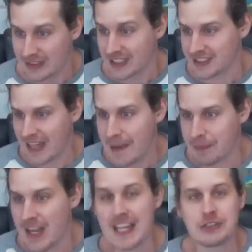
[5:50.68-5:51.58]
Wesley
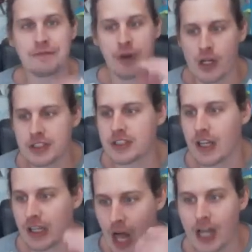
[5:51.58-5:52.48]
Sniper, his first
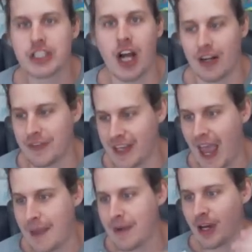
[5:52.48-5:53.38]
long shot of the
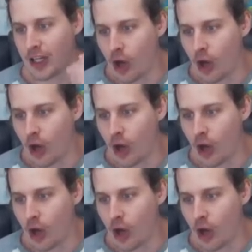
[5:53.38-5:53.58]
game,